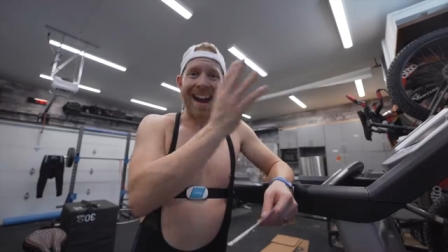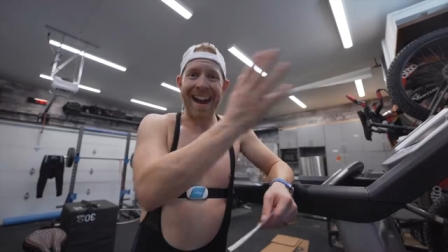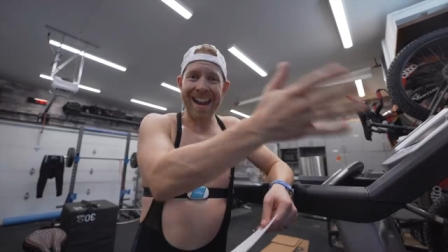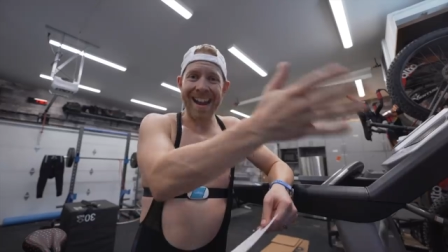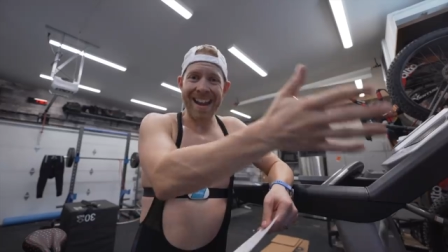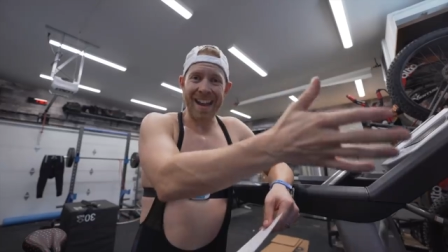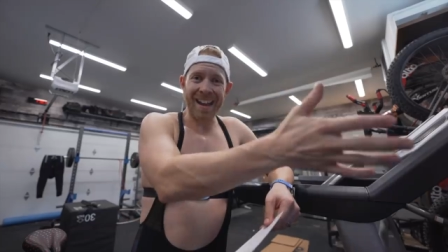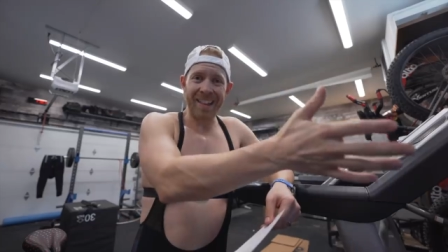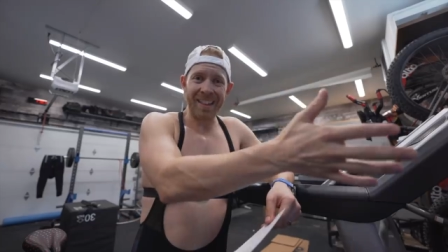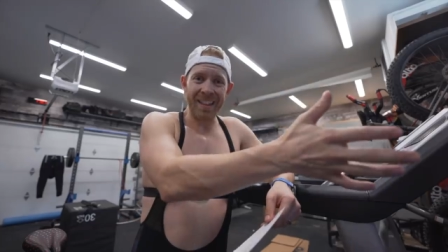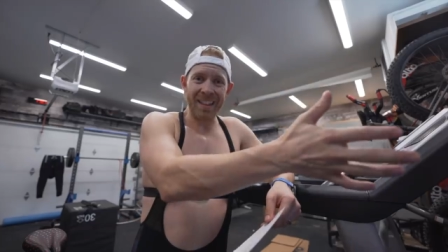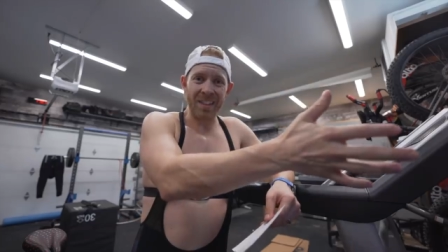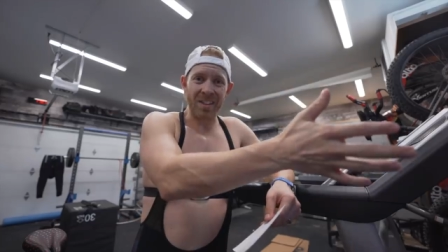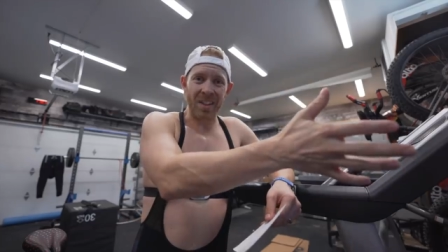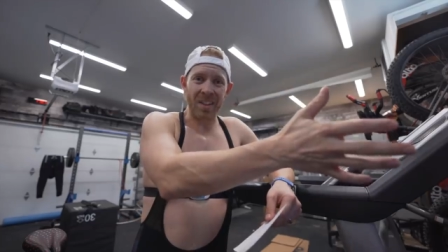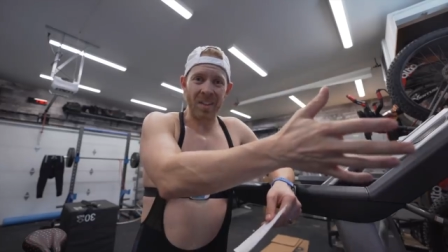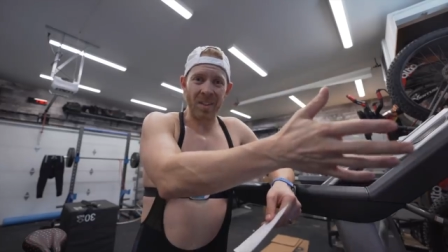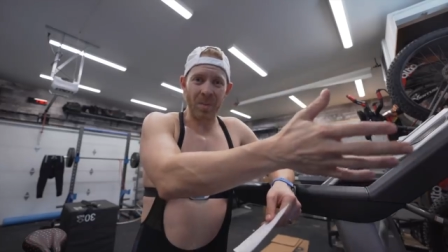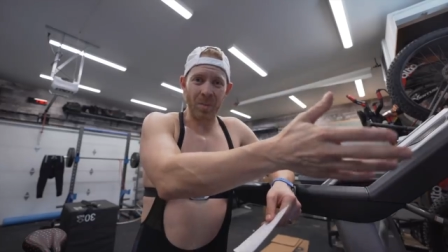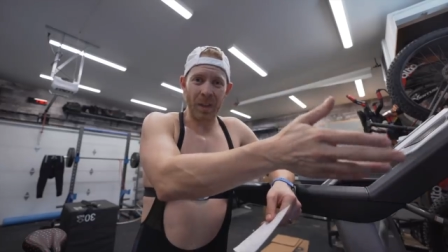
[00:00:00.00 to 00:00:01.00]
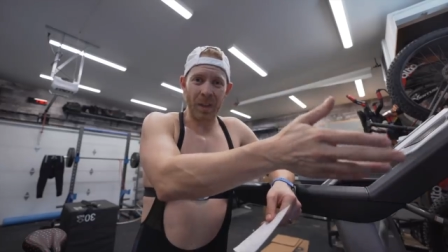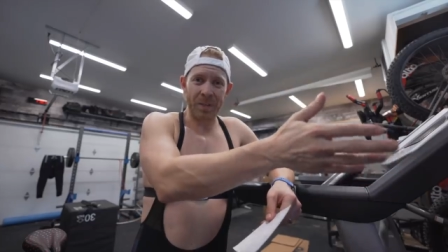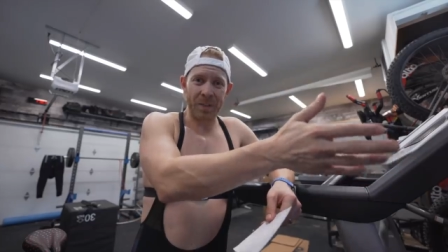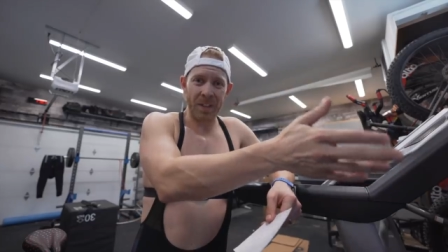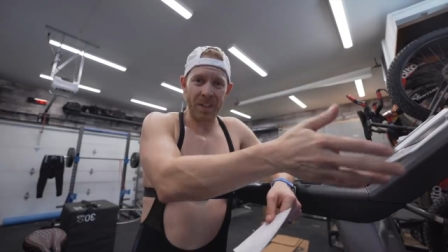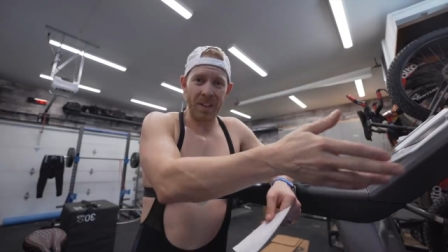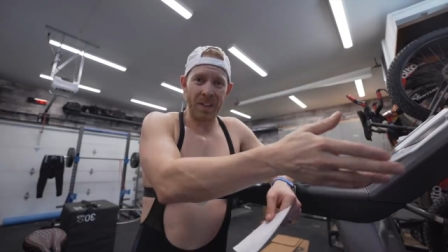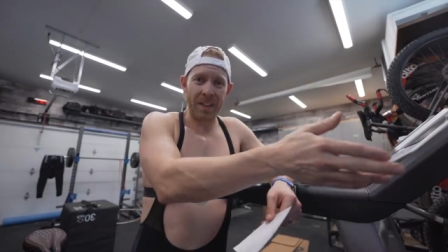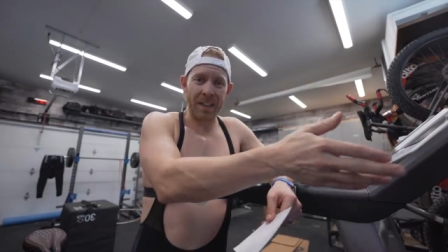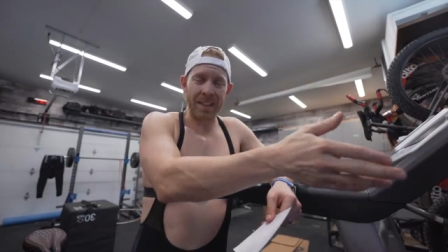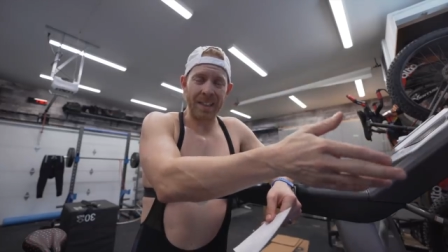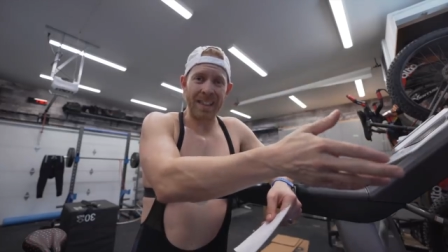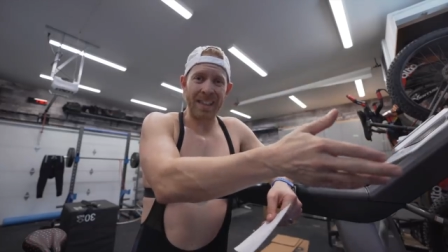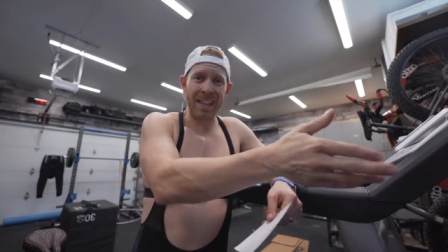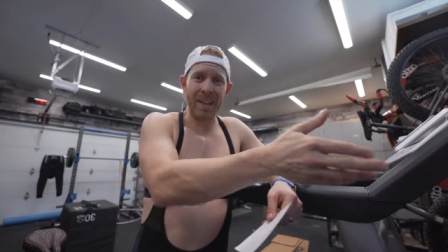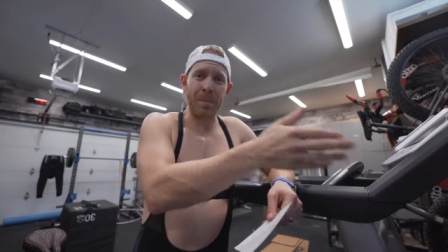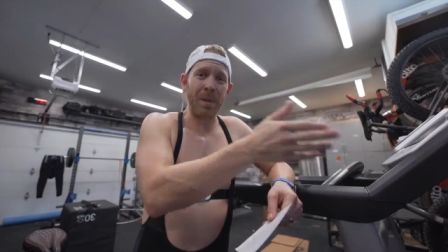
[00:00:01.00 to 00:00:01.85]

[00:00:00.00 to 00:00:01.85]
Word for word: I have this on Zwift, as you can see,